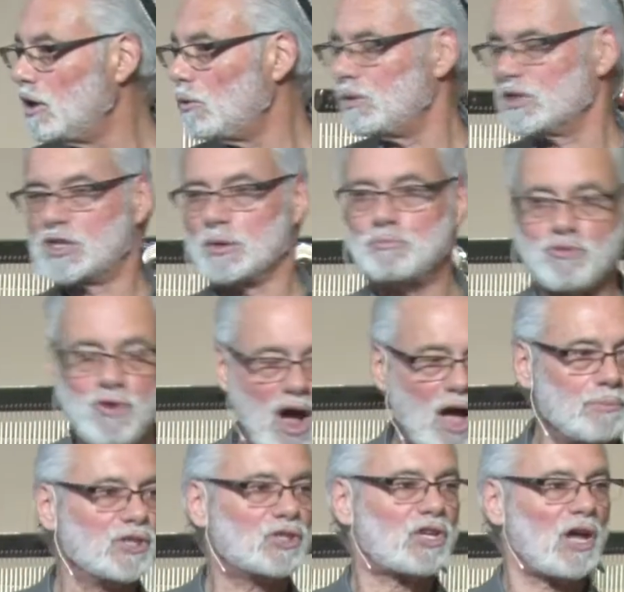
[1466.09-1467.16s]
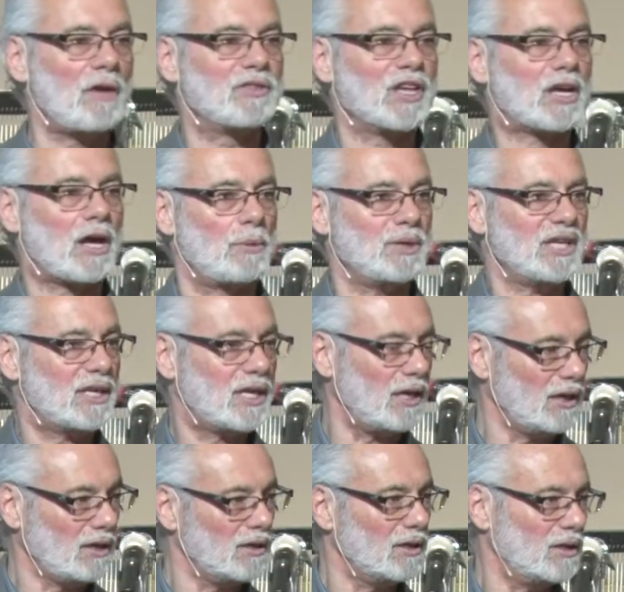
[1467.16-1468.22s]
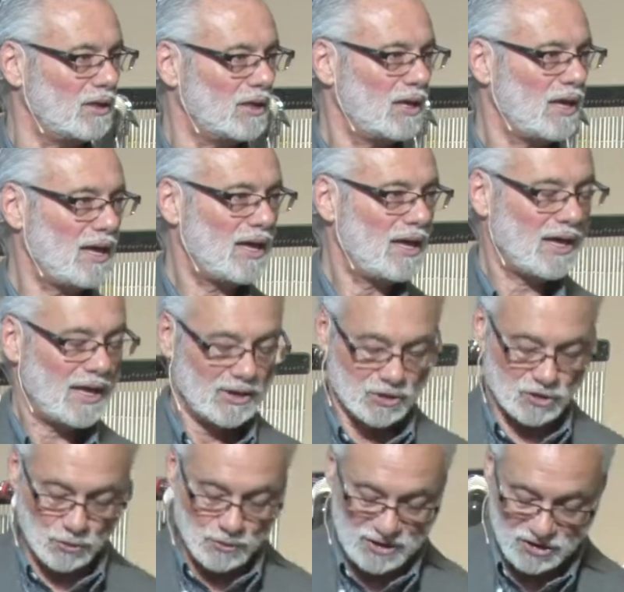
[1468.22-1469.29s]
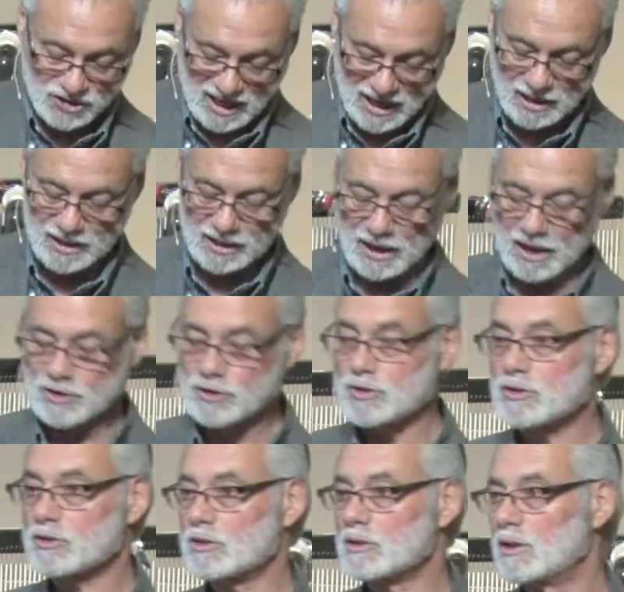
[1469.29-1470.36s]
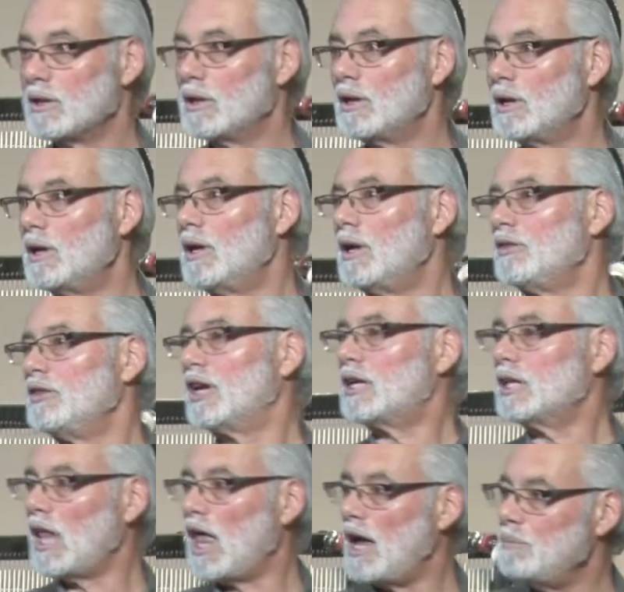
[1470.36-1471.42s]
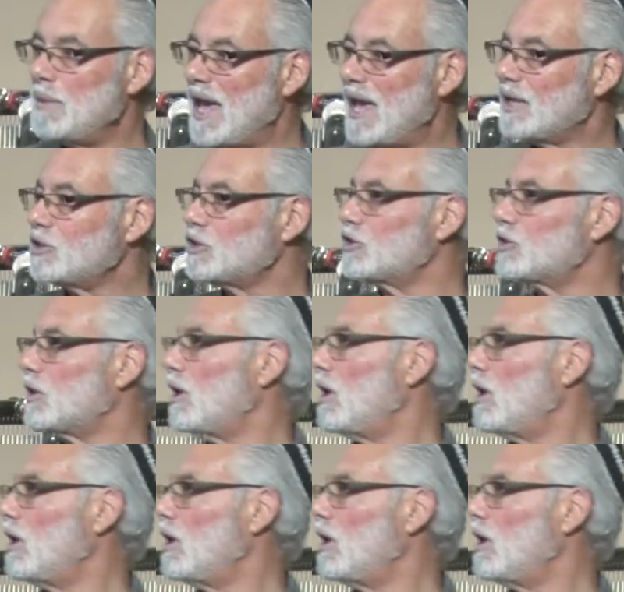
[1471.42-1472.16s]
was the promise of the coming king. And so he's telling us the climax